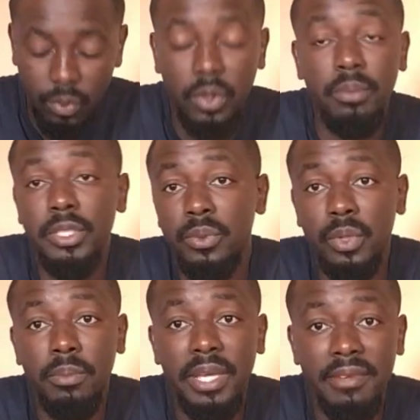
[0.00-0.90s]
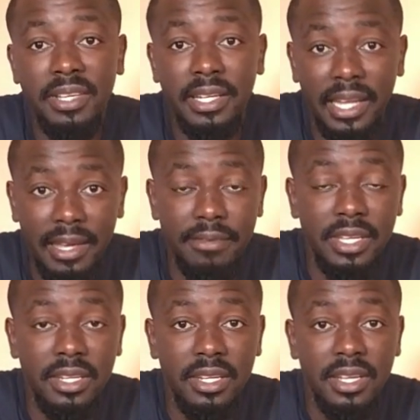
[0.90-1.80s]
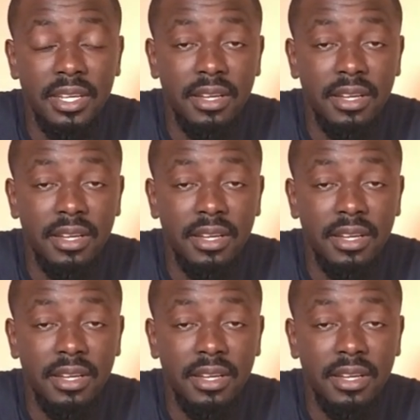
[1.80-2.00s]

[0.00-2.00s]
We'll be we'll be having it live in